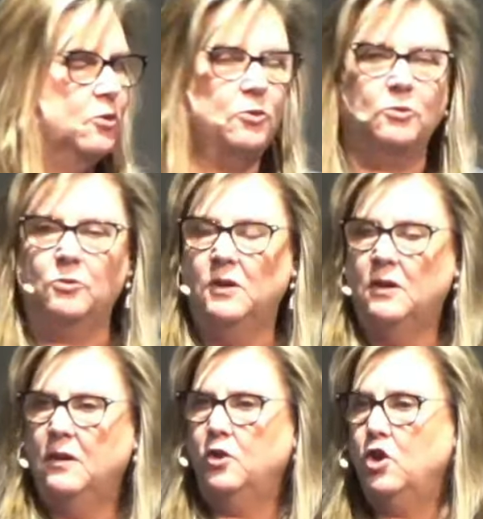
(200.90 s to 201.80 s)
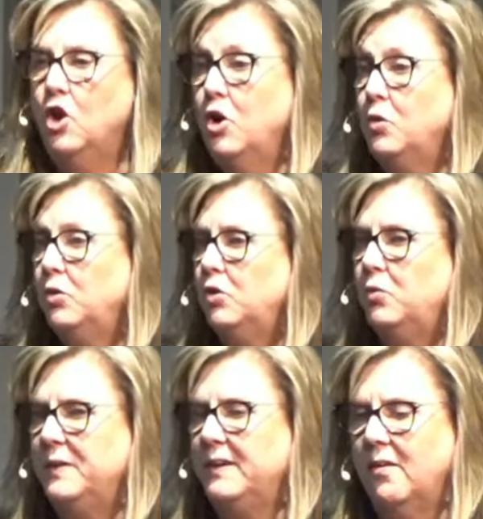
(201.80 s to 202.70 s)
to know who
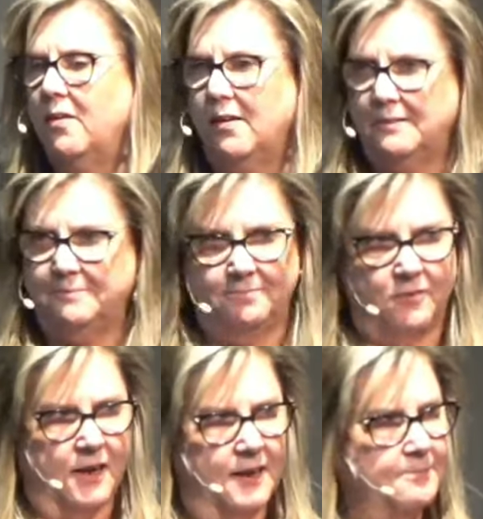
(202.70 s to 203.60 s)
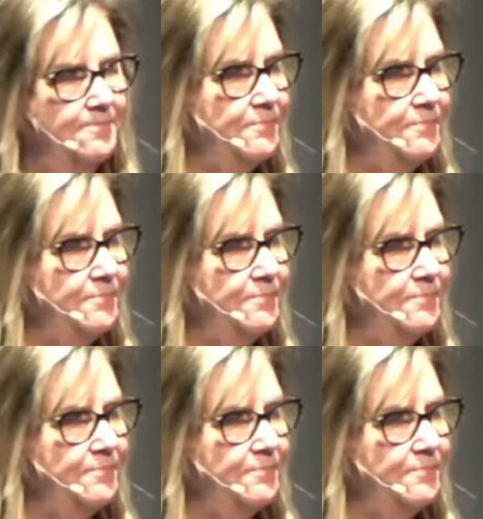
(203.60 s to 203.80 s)
we are, right?